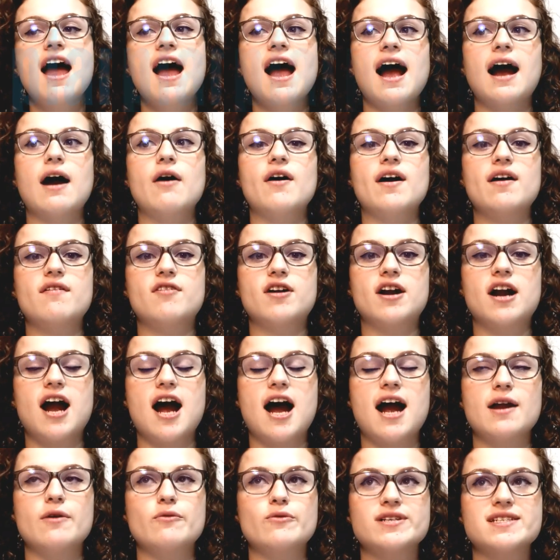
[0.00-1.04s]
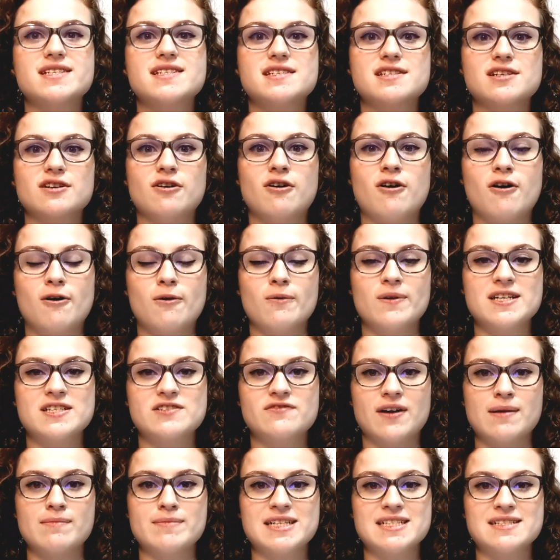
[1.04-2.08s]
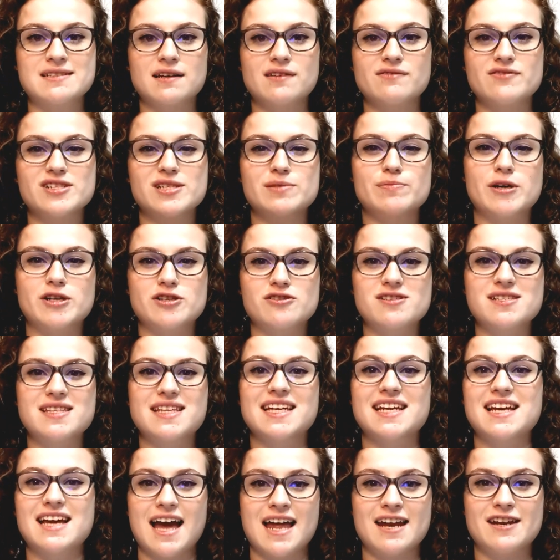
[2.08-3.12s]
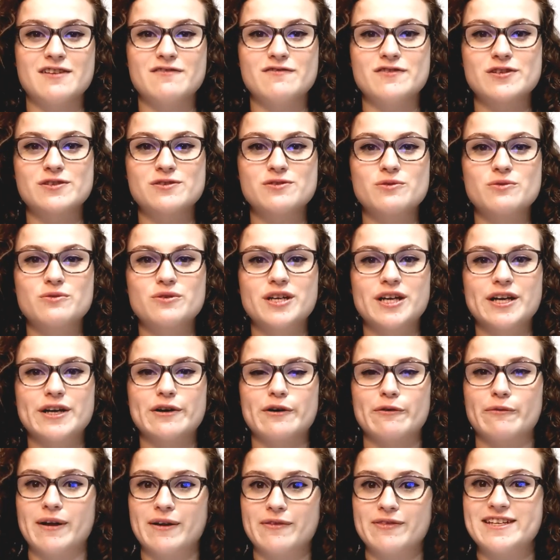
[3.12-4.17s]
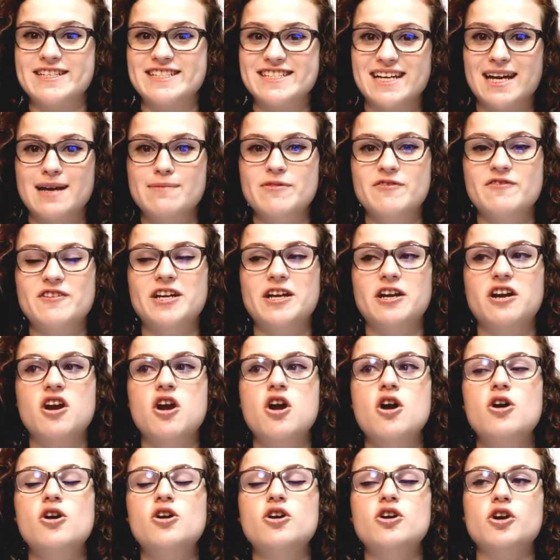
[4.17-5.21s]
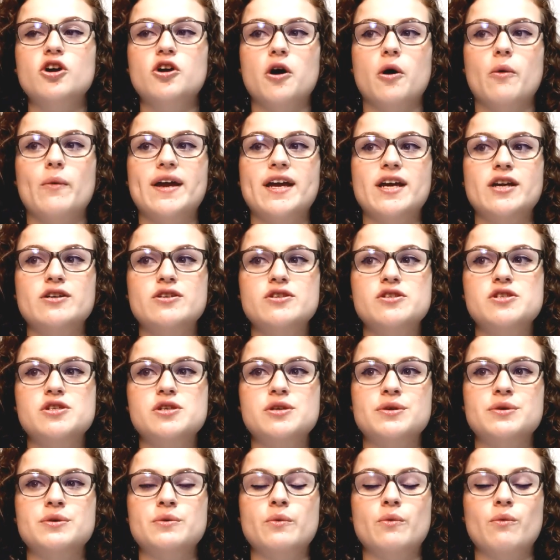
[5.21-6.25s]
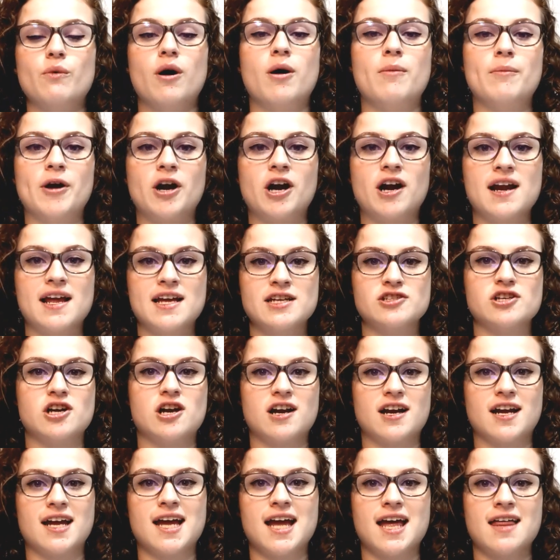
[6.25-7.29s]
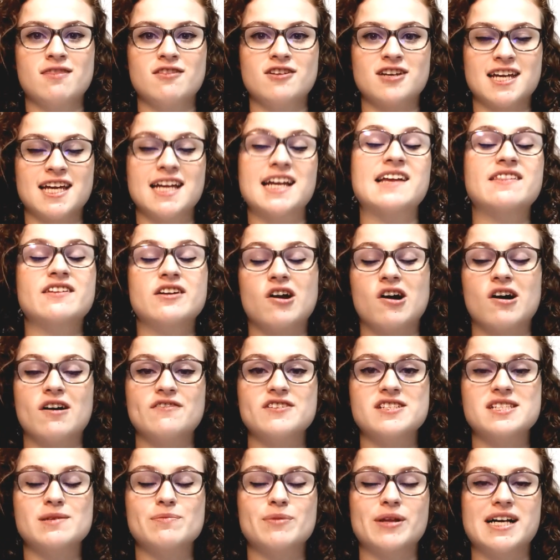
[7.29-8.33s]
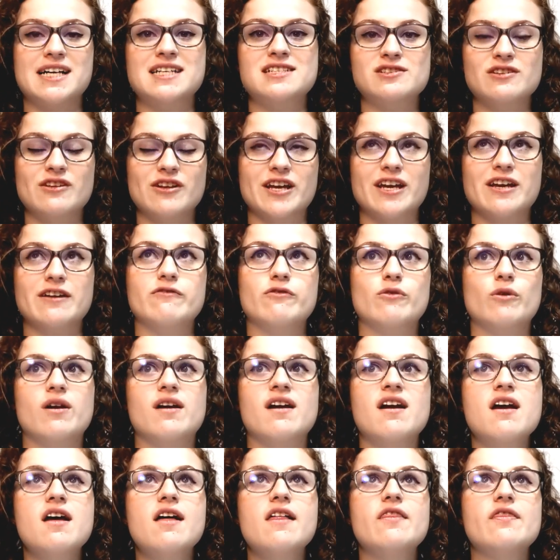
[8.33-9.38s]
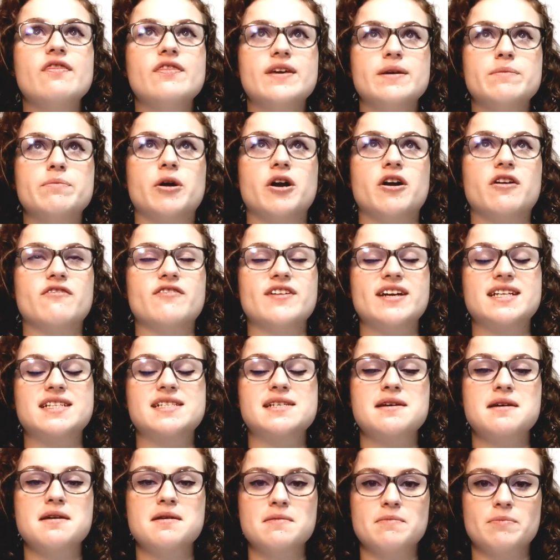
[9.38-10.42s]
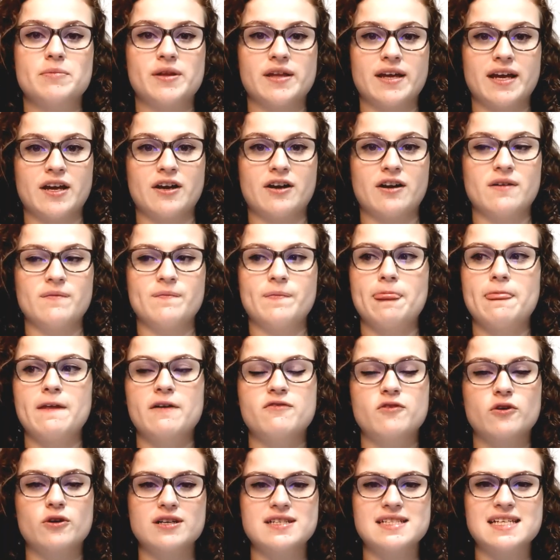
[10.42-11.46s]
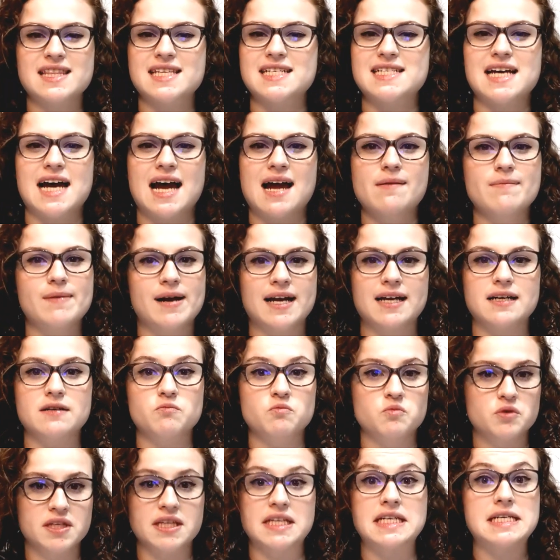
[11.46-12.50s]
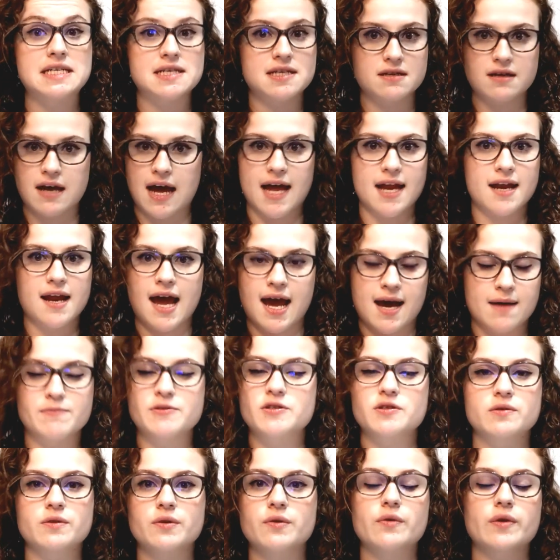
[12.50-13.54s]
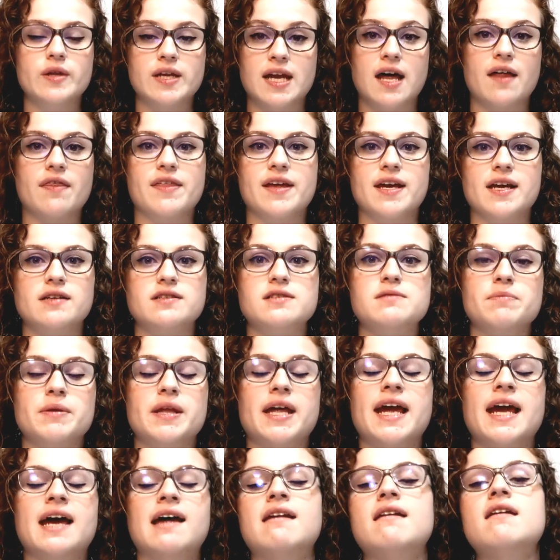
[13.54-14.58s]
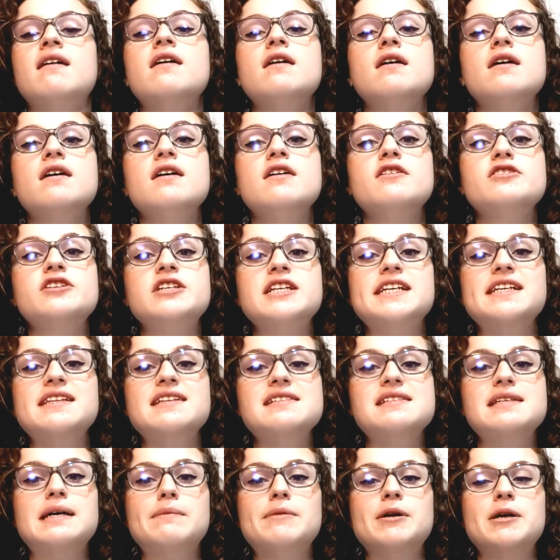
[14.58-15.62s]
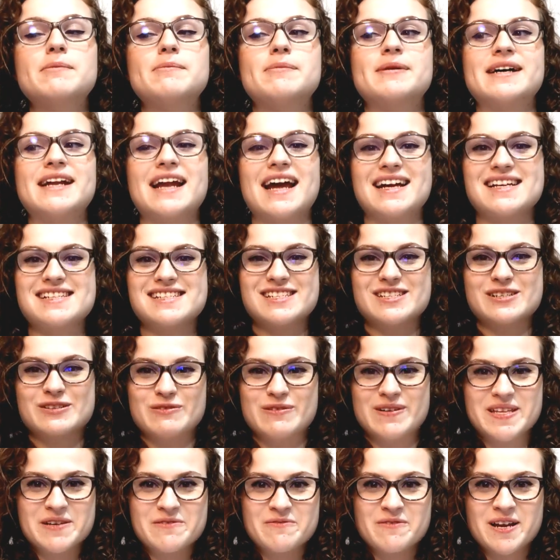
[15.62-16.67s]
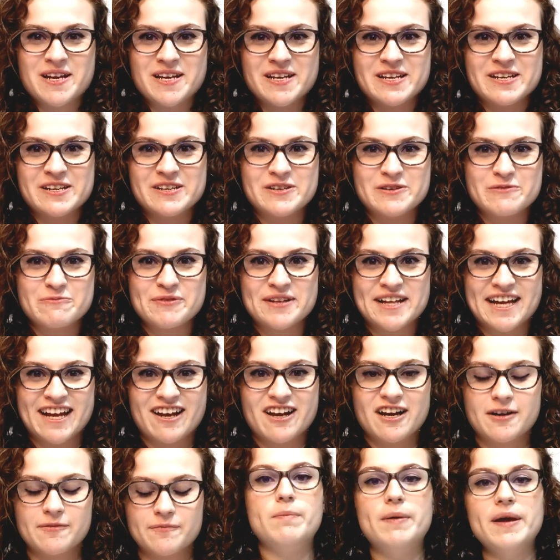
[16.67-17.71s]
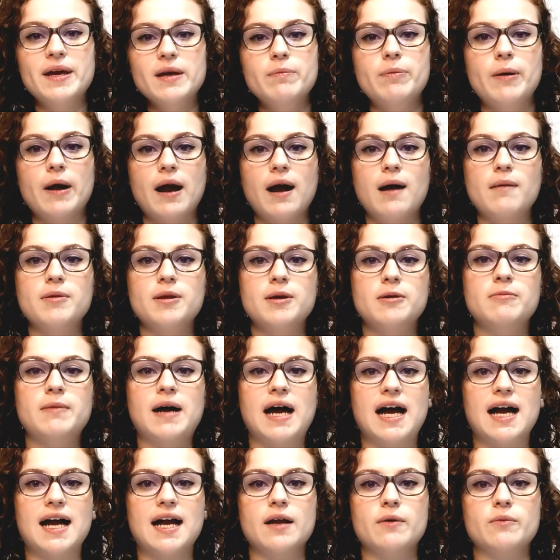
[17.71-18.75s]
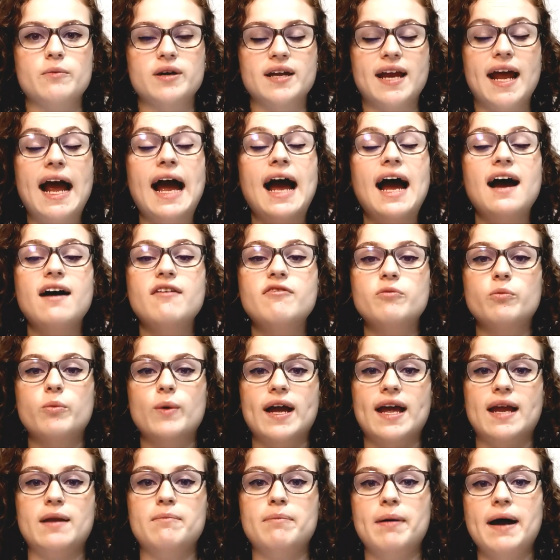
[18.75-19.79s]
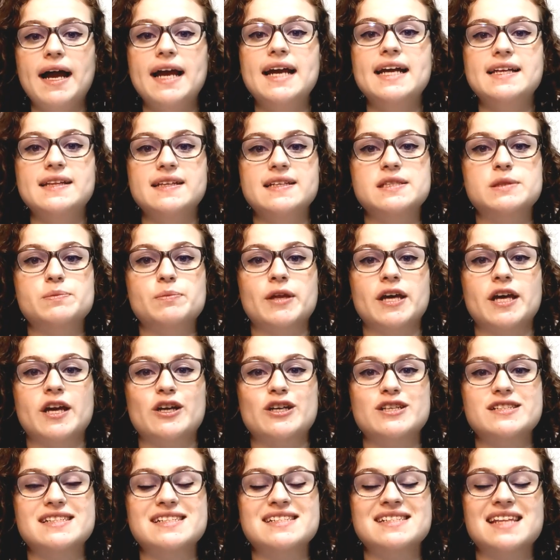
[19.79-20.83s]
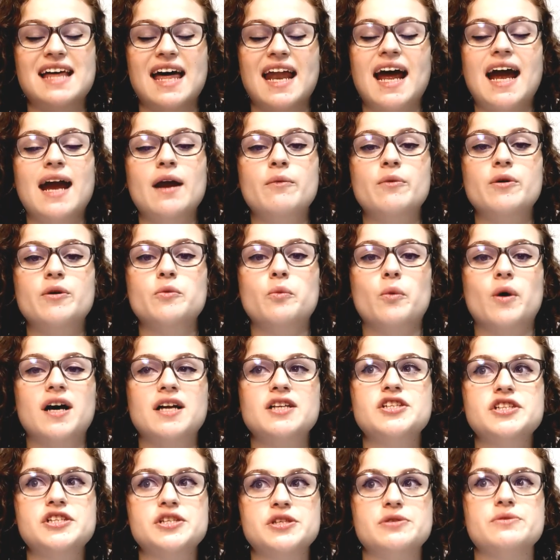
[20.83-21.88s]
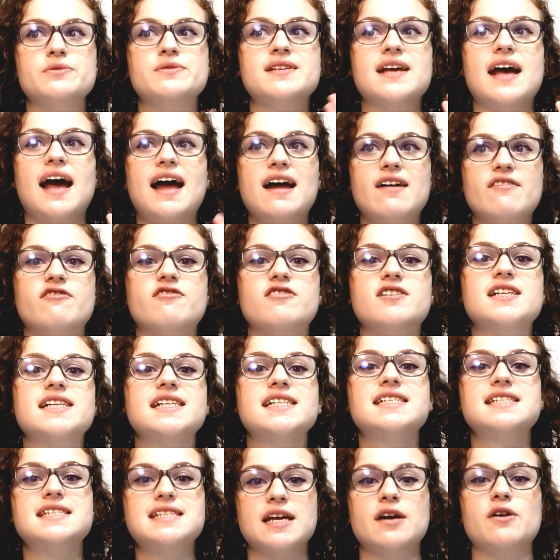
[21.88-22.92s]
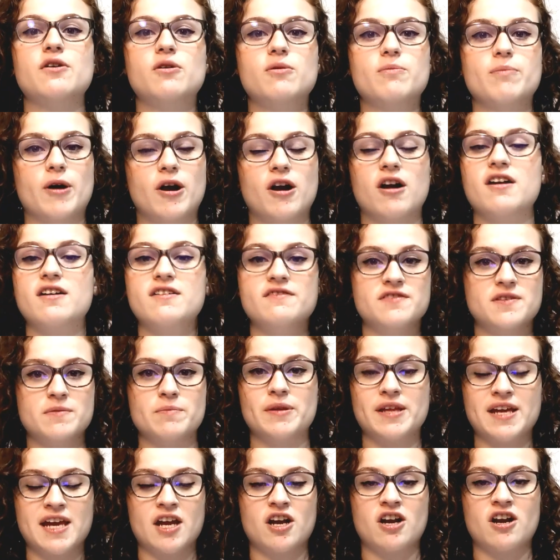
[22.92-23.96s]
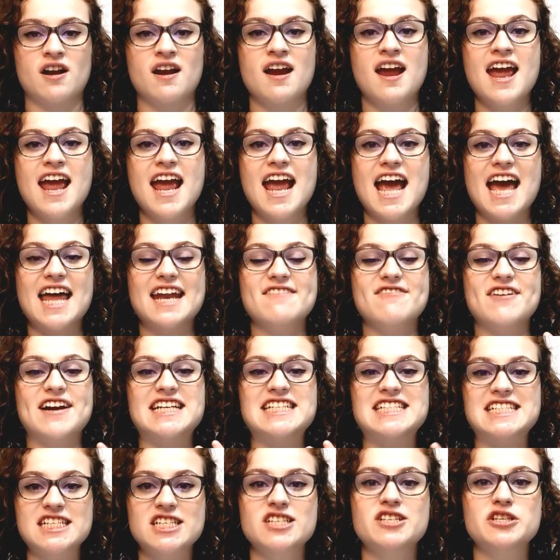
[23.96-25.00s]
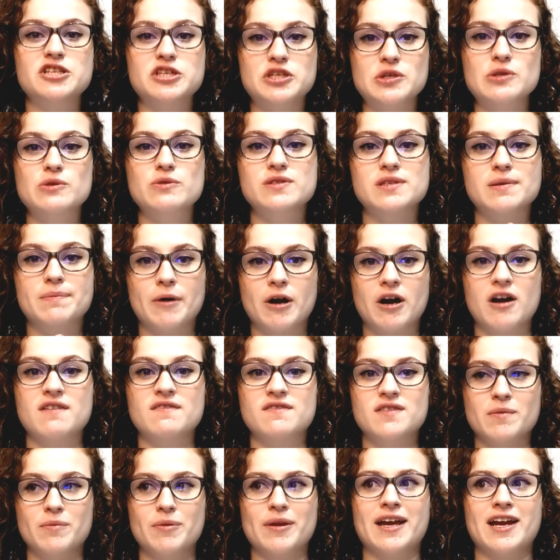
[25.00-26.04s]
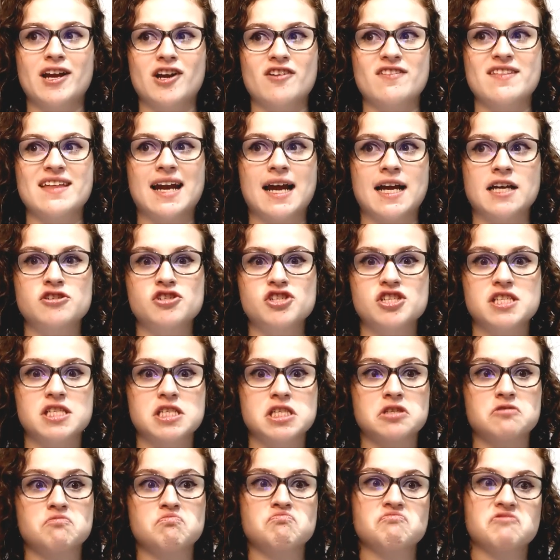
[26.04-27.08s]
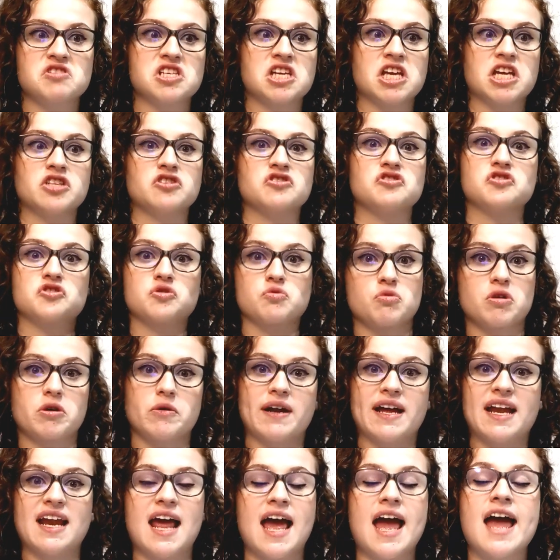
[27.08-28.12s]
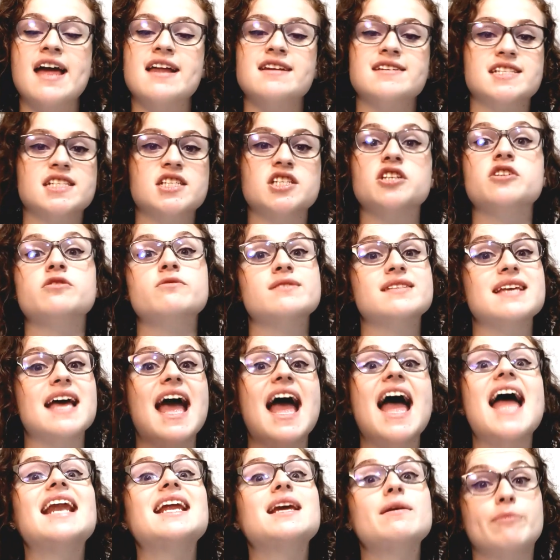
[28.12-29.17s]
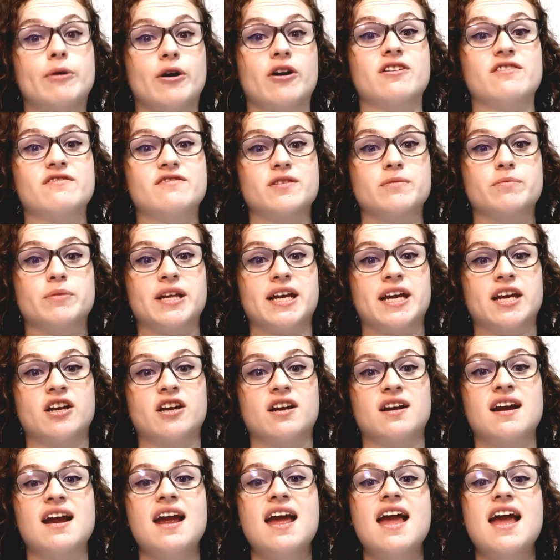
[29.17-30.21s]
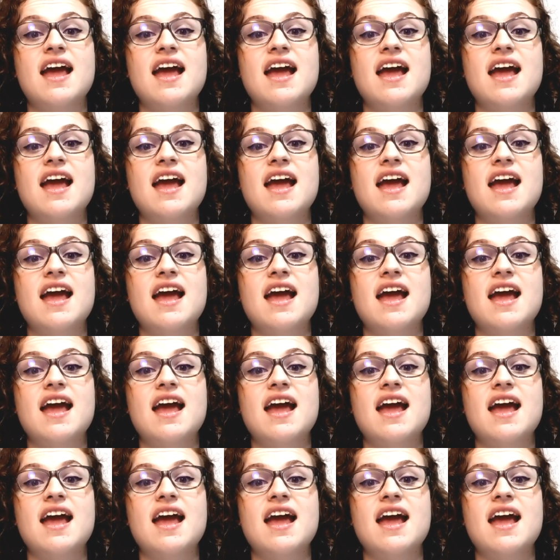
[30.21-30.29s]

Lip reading: However, I would still always find myself, especially at the end of the school year, around this time of year, going to Walmart and Target and looking at their office supplies, looking for the perfect planner. Of course, at the time, I really had absolutely nothing to plan during the summer, but I still really wanted a new planner. The big problem I would have when buying these planners is that I would want to use every single part of the planner, and if I didn't use a part of the planner, then I just said screw it and didn't use any part of the planner,